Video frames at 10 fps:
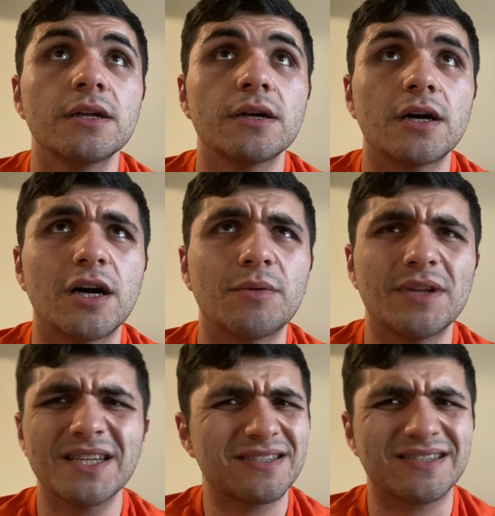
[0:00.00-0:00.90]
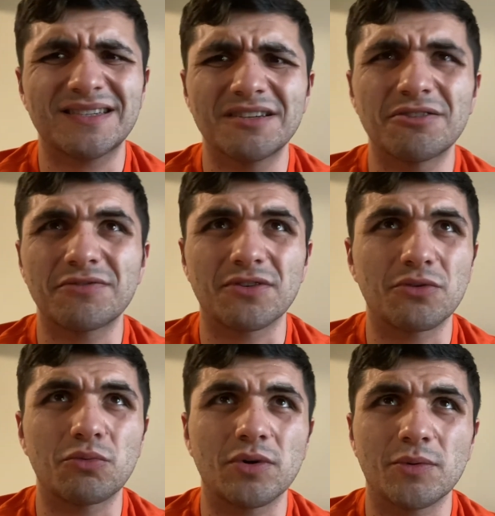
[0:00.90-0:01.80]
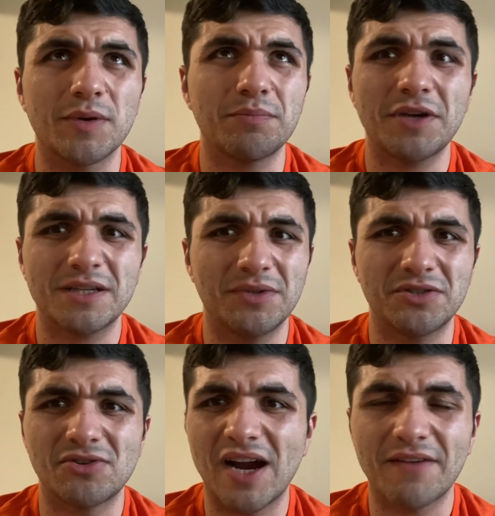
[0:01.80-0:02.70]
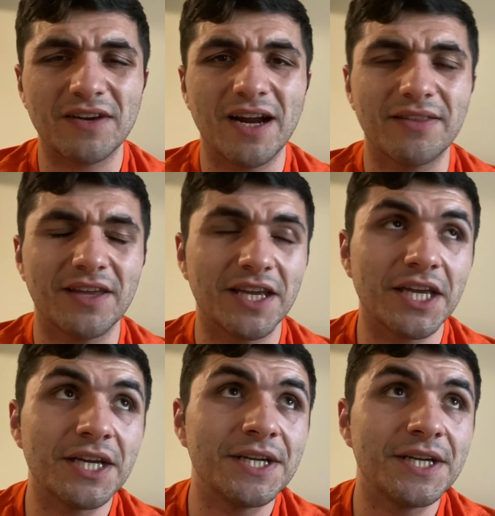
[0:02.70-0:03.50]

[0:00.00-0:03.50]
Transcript: And that's a steal for where we picked him in the draft, I think.